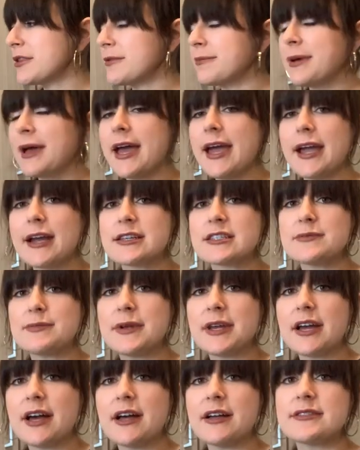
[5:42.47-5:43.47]
of the pegs
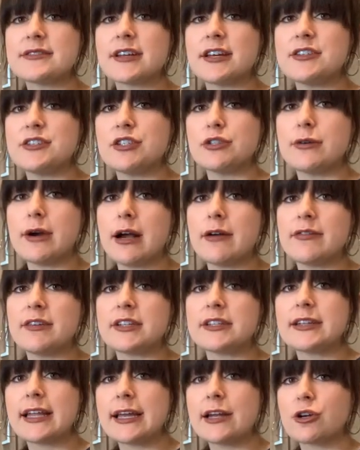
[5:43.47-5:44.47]
because I do have
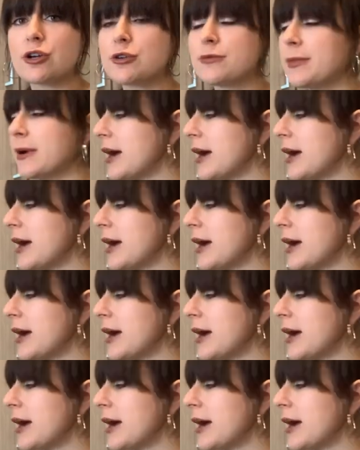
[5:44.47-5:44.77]
it layered